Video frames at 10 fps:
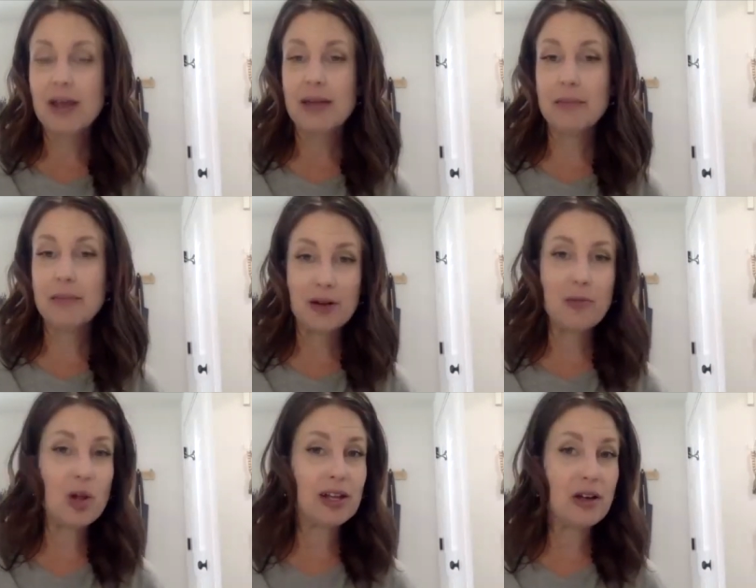
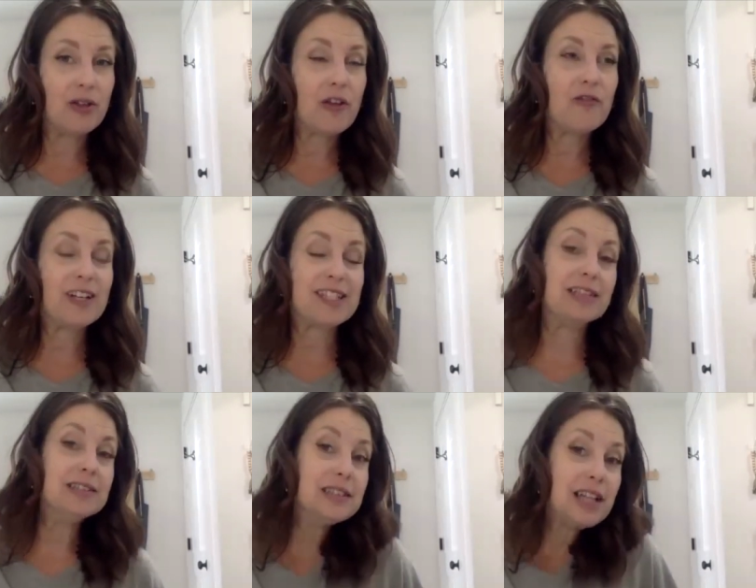Metabolic health affects a
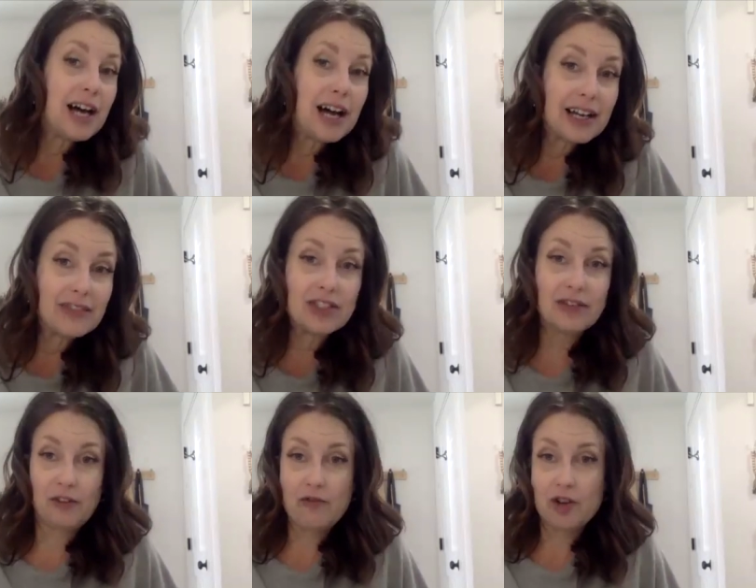lot of
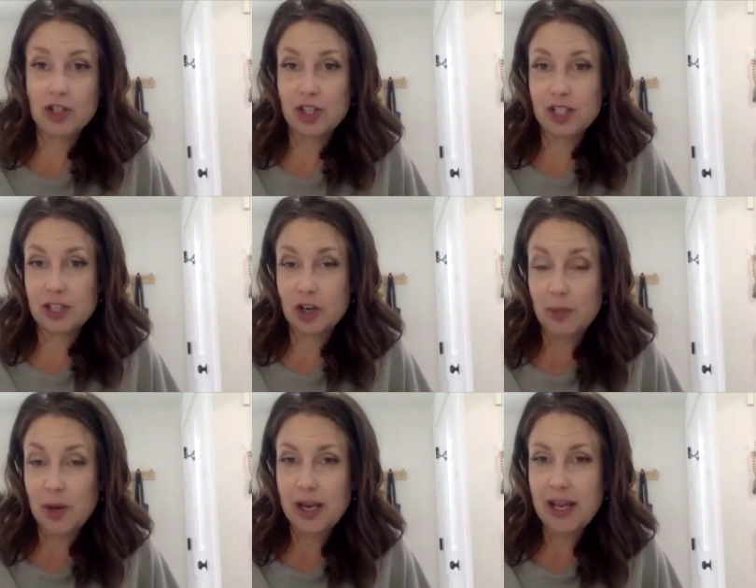different functions in our
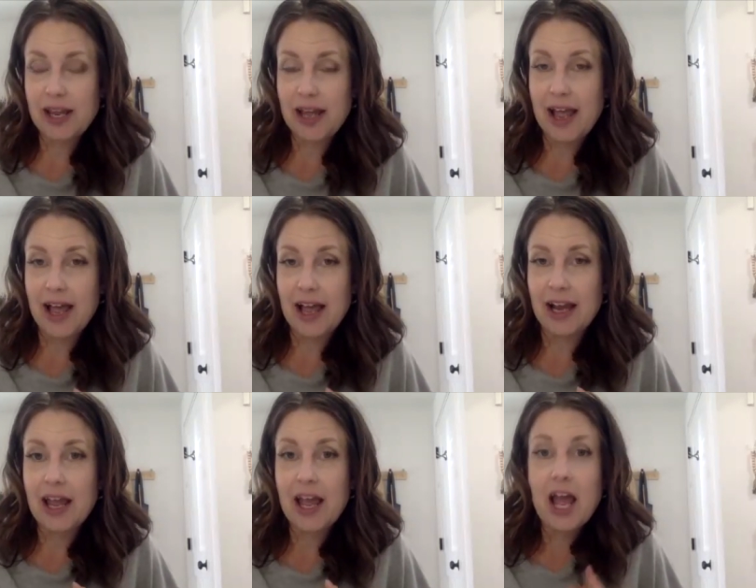body.
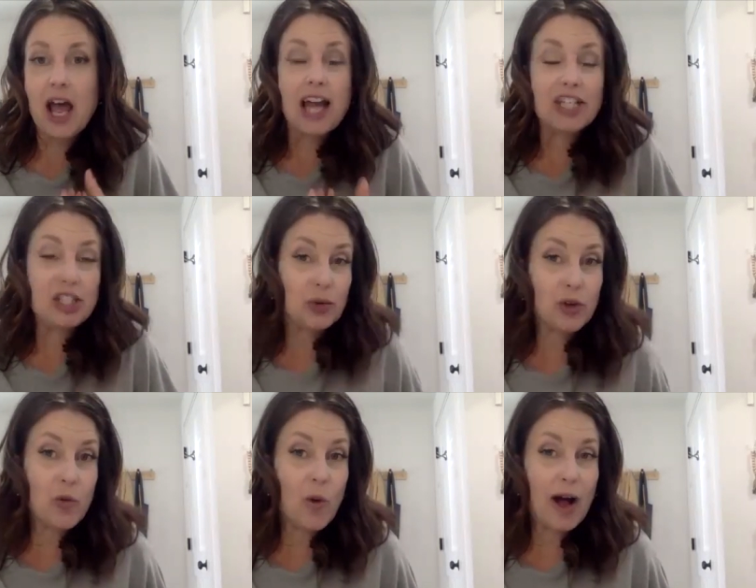And I don't
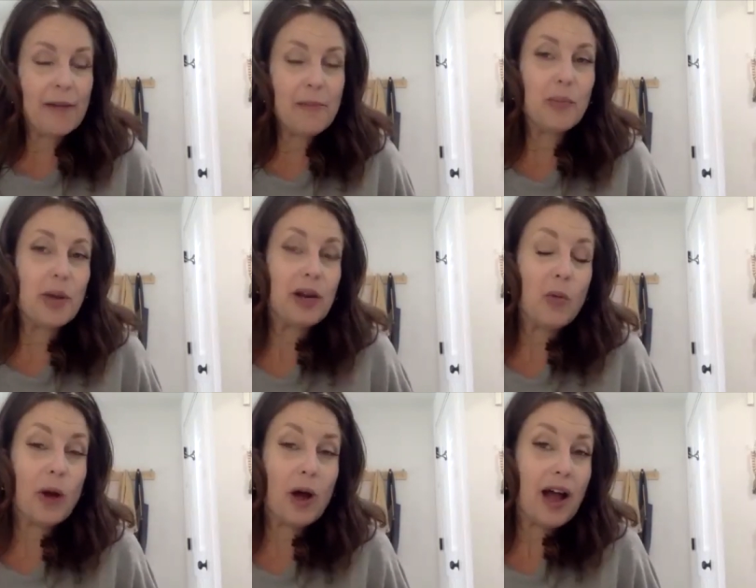know why, but
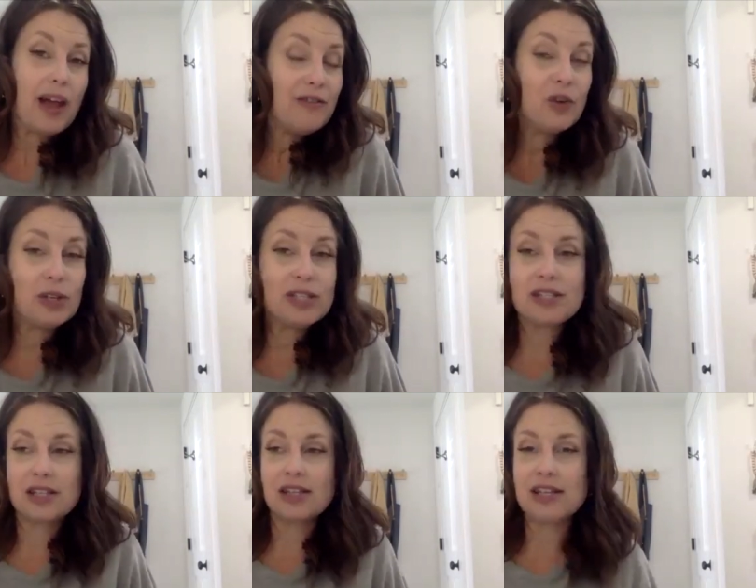I have
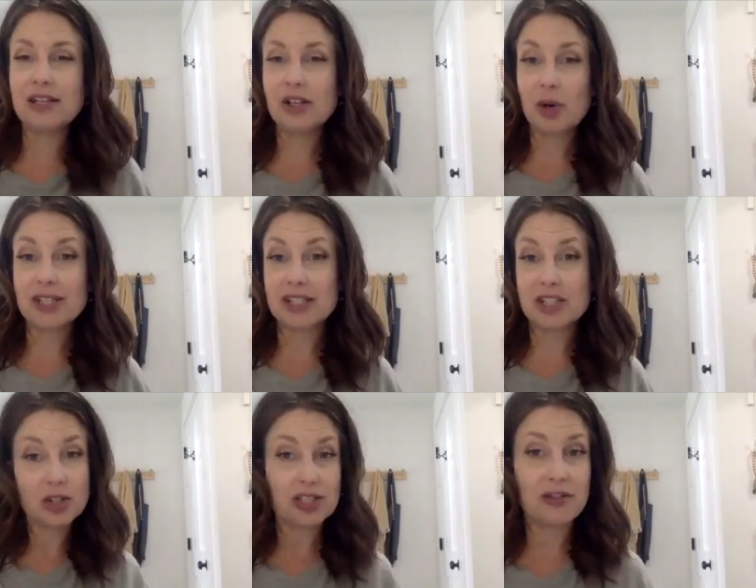noticed that the healing
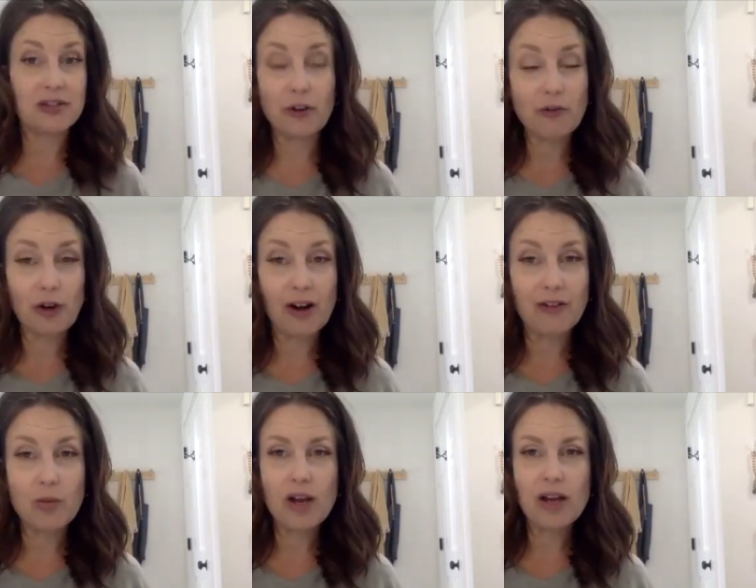process looks different for
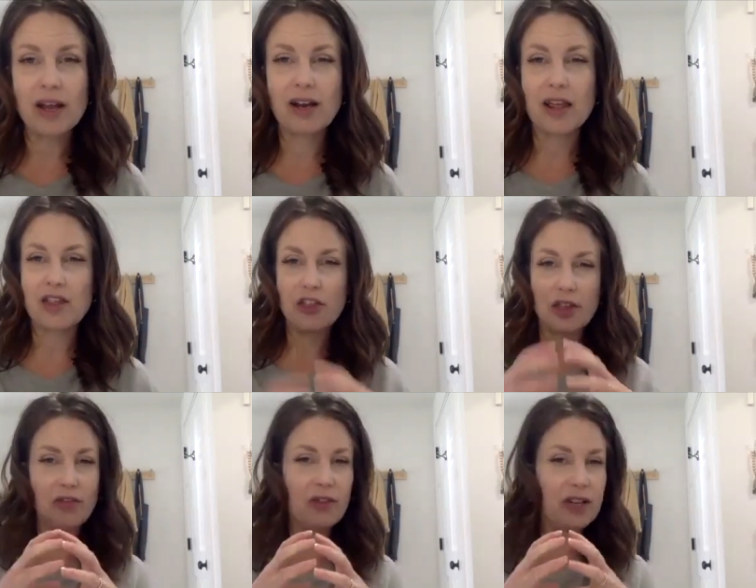everyone. And I
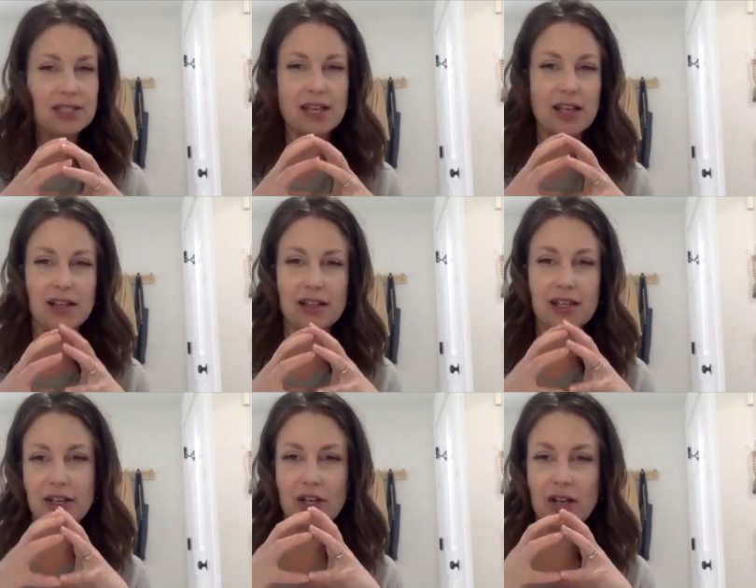think of it as like
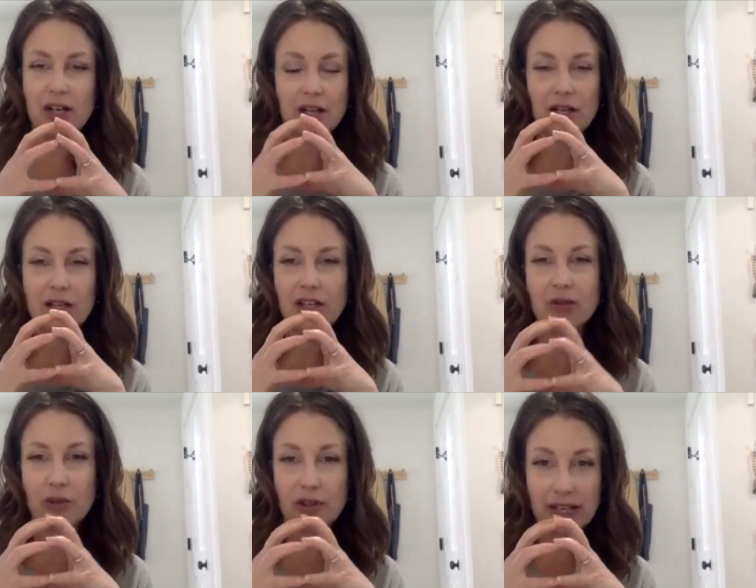an
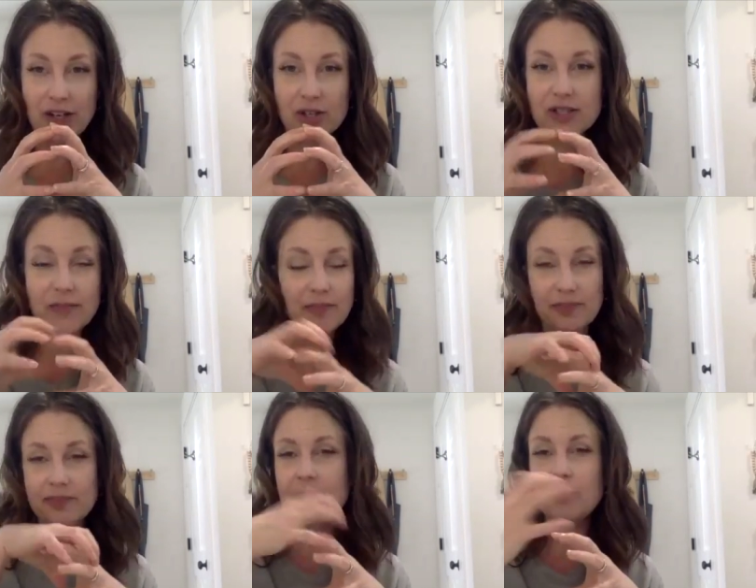onion with layers.
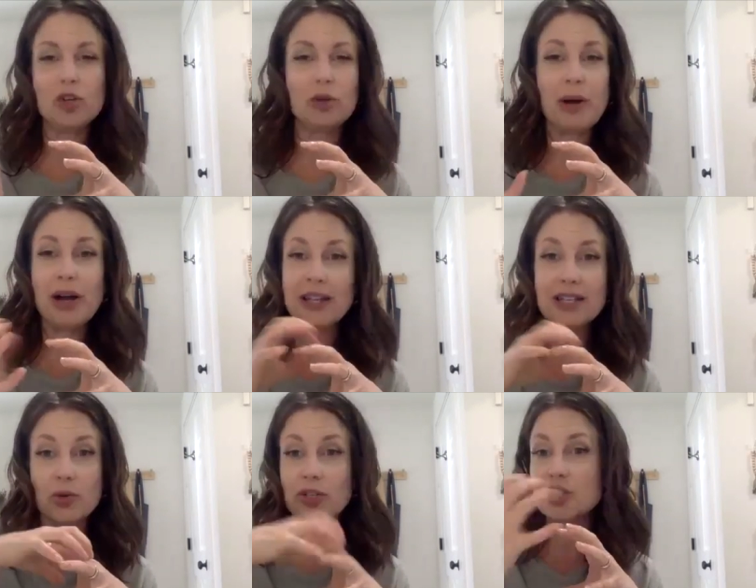Your body
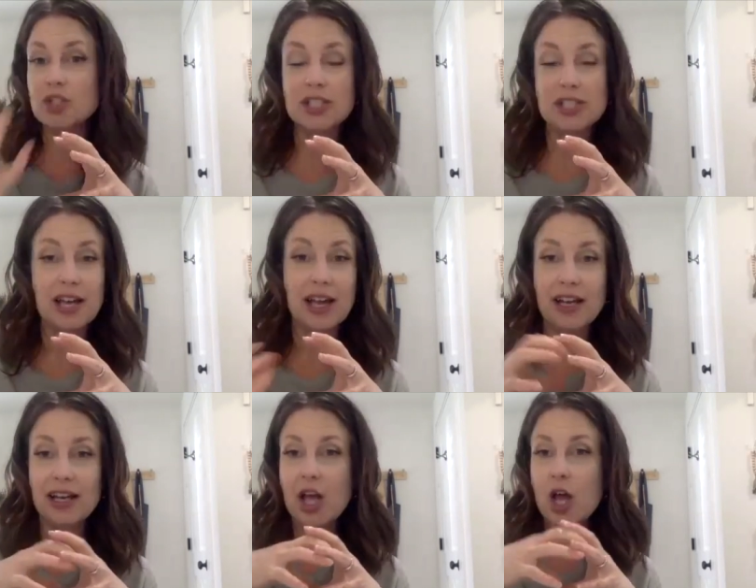is going to decide